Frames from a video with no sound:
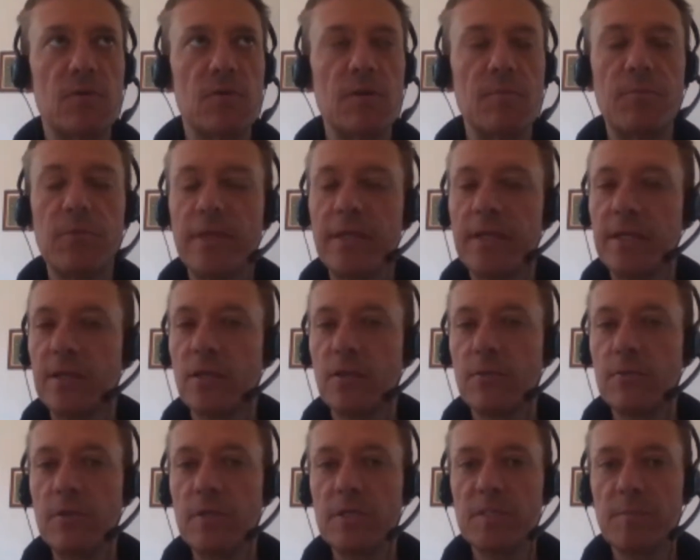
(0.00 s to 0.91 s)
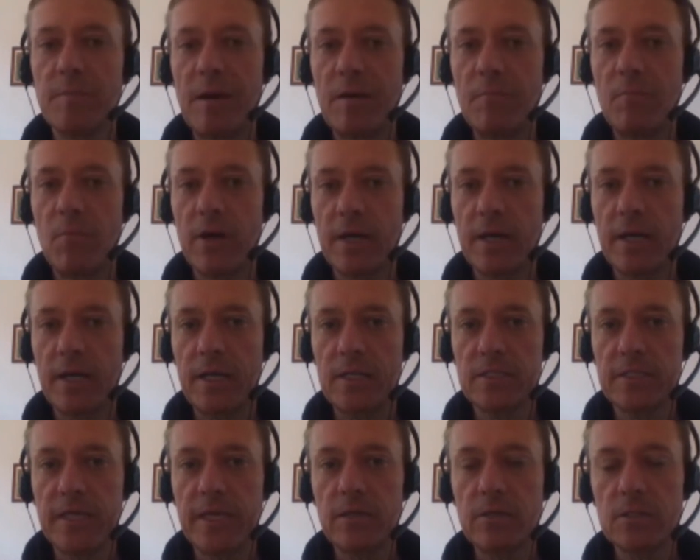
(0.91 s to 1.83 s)
you're completely clueless about marketing and
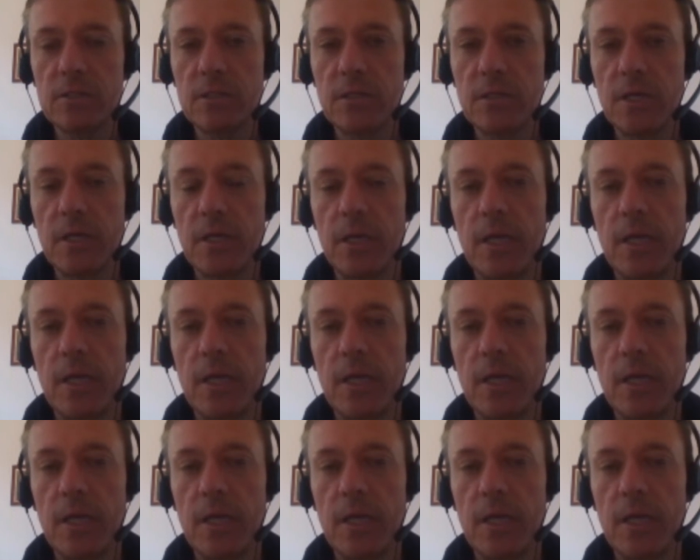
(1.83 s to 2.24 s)
sales,